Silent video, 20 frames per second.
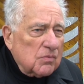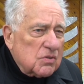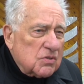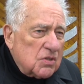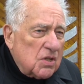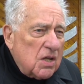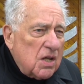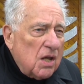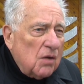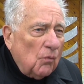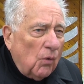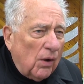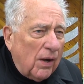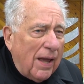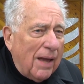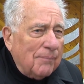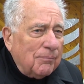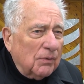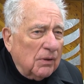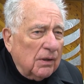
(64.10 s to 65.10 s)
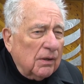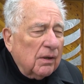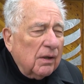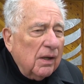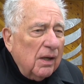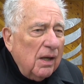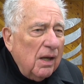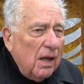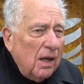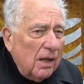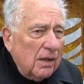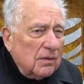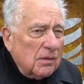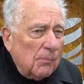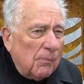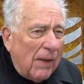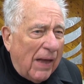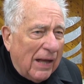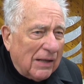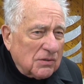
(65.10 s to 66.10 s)
seeing what happened in
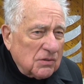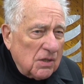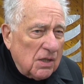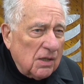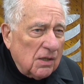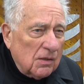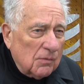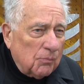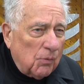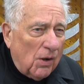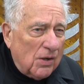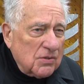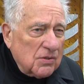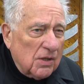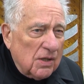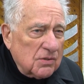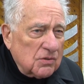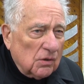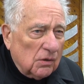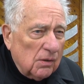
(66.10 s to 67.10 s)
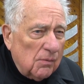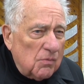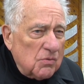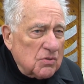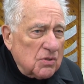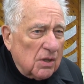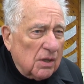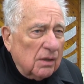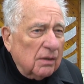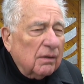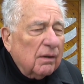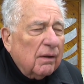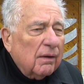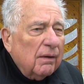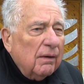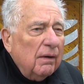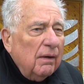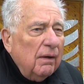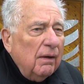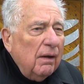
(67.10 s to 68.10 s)
the back seat of the presidential limousine.
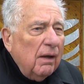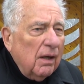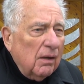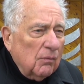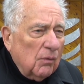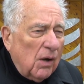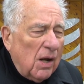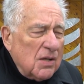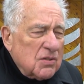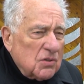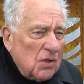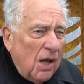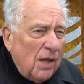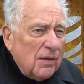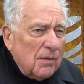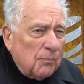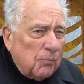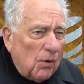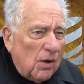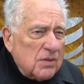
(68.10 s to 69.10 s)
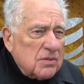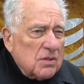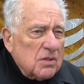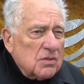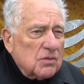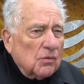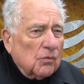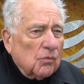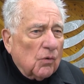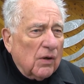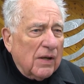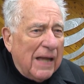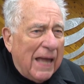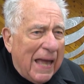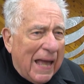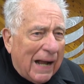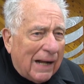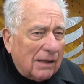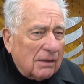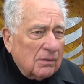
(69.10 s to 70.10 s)
And when I saw the president
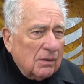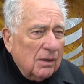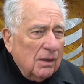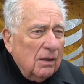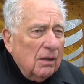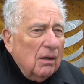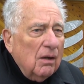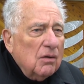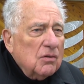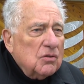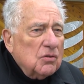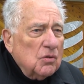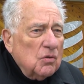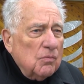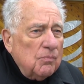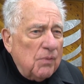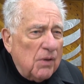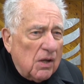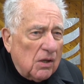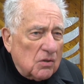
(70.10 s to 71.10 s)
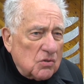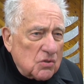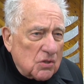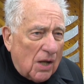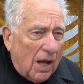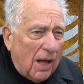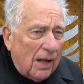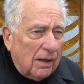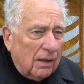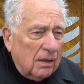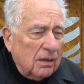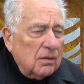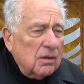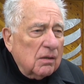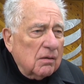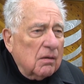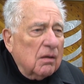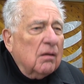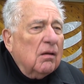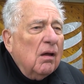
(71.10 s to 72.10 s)
react to being shot in
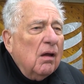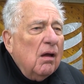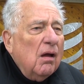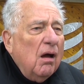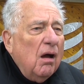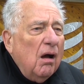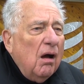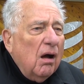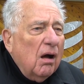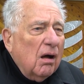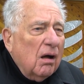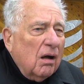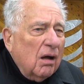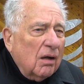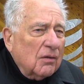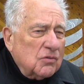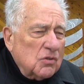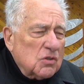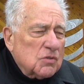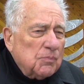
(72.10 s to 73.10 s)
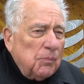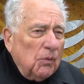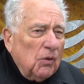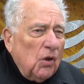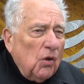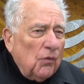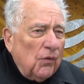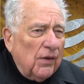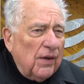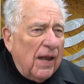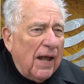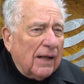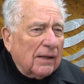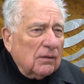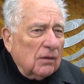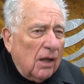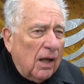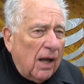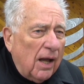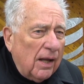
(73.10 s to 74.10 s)
the just below the
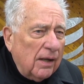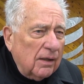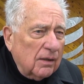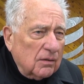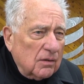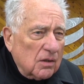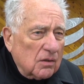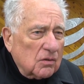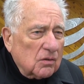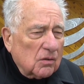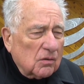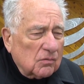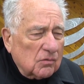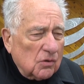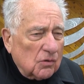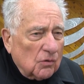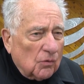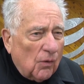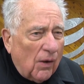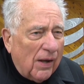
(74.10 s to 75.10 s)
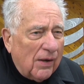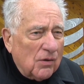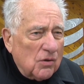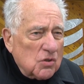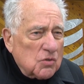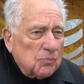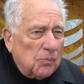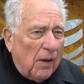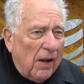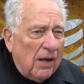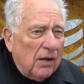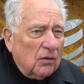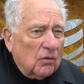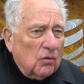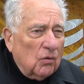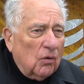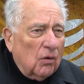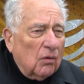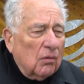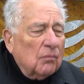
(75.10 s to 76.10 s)
neckline in the to the right of the spinal
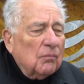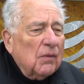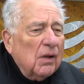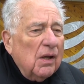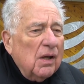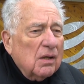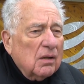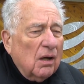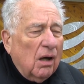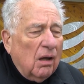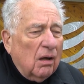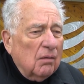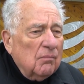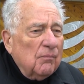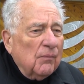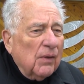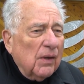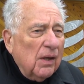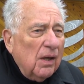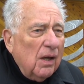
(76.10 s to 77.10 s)
column,